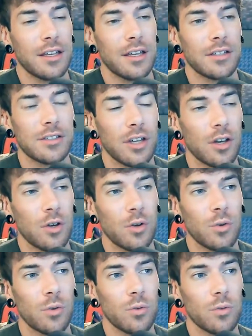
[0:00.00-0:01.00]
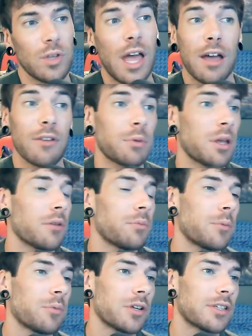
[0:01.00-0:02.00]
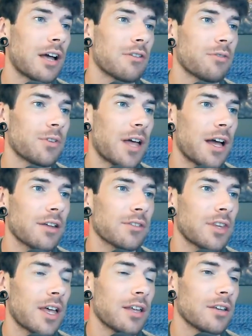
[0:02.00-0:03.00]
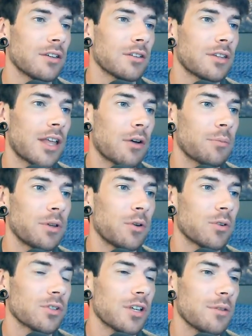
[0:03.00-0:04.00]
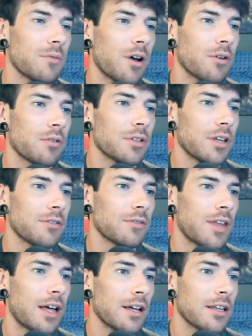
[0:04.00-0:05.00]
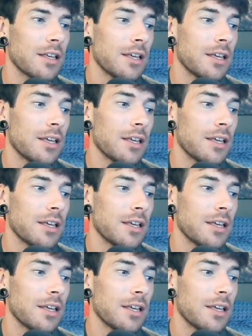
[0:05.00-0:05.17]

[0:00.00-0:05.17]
So yeah, if people are down for that, then that would be awesome. I would love that.